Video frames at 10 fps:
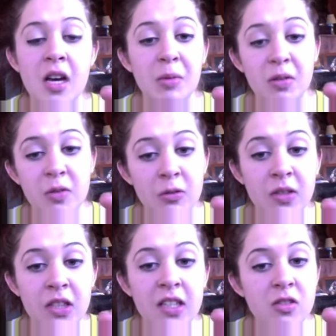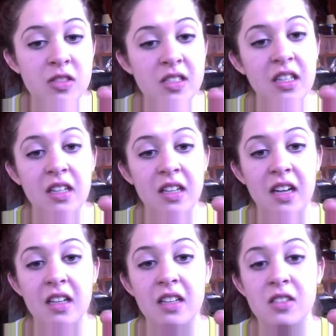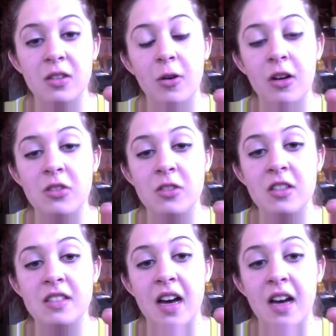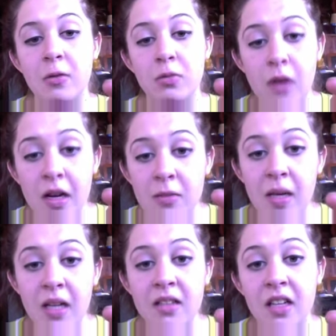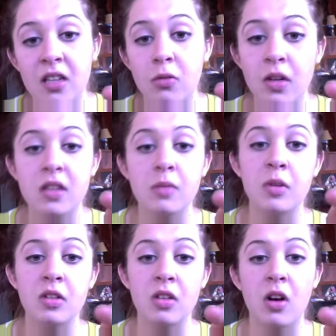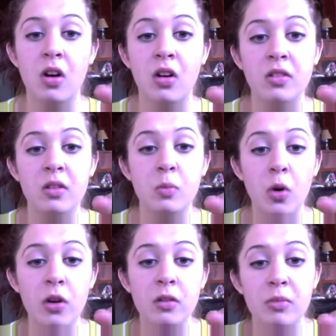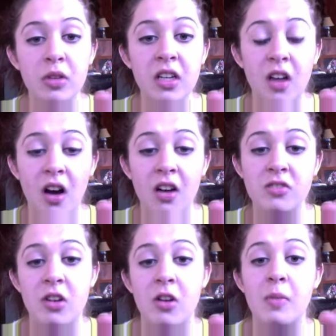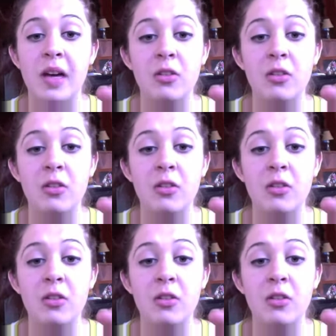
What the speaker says: But if you're really interested in getting into green trees, I would recommend that you read the book called The More Complete Chondro by